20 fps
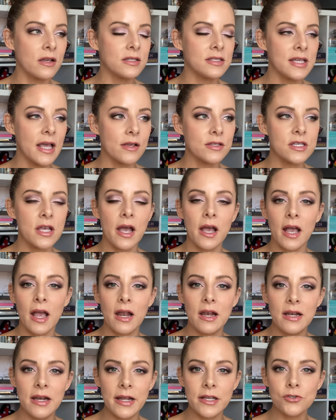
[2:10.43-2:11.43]
Sounds like
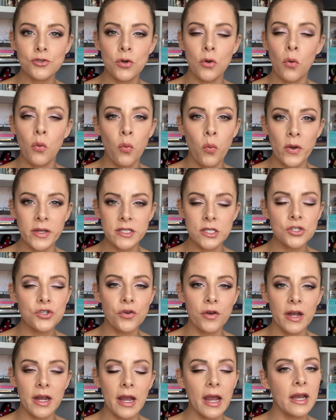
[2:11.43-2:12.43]
literal
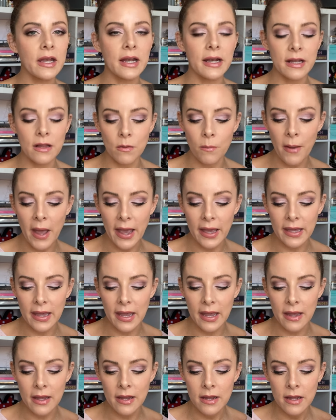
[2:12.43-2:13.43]
wizardry in a little
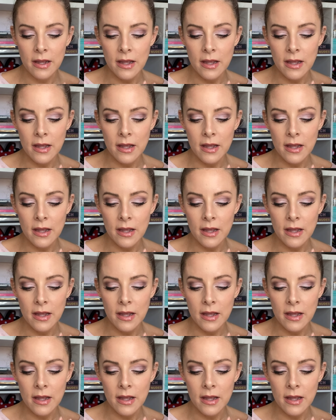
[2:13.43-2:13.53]
packet.